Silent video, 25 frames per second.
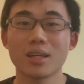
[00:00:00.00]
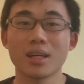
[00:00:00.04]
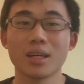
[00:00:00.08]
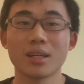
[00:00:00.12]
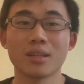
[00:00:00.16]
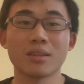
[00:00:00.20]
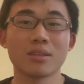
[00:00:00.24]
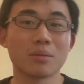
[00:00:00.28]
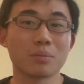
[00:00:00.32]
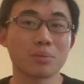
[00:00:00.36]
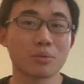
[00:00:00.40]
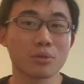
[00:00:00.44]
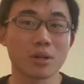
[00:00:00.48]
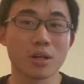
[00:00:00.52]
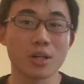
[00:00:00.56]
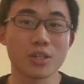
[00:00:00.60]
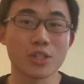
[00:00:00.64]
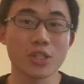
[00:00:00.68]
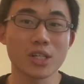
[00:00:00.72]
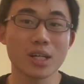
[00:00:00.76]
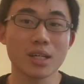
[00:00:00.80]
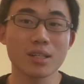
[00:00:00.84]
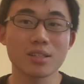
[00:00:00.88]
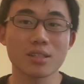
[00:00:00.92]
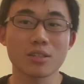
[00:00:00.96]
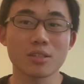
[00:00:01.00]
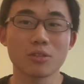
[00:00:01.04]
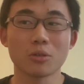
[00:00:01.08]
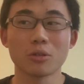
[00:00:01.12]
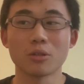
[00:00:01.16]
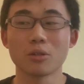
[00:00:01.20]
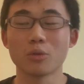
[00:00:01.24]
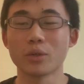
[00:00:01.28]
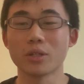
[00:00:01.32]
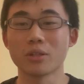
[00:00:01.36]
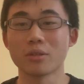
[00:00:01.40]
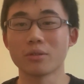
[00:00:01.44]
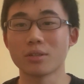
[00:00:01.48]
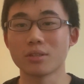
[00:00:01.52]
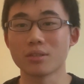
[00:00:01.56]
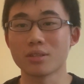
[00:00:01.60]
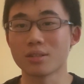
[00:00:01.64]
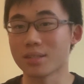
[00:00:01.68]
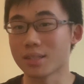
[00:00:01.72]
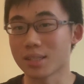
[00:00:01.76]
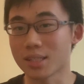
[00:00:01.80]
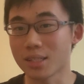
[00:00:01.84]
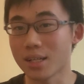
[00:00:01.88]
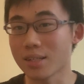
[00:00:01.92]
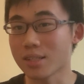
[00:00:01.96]
in the projects or when you're
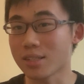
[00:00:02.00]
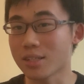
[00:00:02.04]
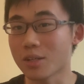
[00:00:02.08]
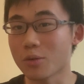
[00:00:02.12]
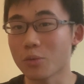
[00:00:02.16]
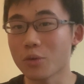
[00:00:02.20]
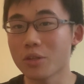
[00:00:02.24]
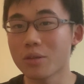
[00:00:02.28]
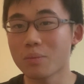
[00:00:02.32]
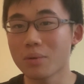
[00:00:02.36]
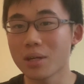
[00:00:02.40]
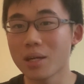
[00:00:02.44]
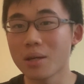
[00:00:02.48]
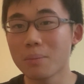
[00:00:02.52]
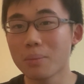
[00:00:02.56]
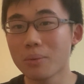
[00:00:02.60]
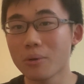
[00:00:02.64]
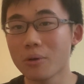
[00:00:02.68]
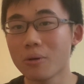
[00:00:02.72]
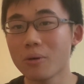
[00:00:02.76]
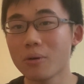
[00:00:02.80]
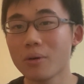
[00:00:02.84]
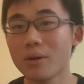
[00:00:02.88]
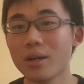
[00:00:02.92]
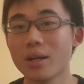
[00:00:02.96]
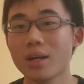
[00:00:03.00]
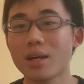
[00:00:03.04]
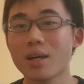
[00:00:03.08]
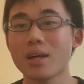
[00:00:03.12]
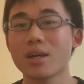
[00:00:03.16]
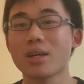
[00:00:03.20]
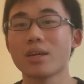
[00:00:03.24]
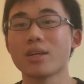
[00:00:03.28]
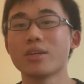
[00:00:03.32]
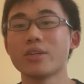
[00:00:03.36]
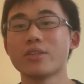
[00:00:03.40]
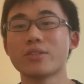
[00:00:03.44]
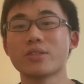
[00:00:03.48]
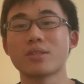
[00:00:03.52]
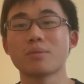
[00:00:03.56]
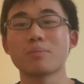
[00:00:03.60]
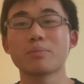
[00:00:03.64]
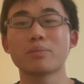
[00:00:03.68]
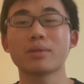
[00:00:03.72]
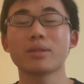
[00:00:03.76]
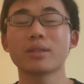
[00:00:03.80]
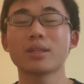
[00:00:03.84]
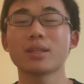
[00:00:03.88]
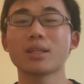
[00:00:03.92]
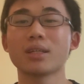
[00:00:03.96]
discussing with people, you
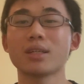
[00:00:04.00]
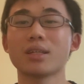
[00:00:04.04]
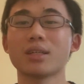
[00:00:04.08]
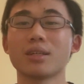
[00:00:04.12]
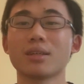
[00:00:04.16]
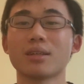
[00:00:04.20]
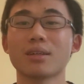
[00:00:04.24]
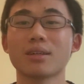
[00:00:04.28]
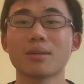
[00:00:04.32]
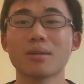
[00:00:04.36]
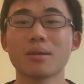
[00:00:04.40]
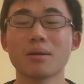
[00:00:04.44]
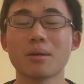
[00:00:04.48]
simply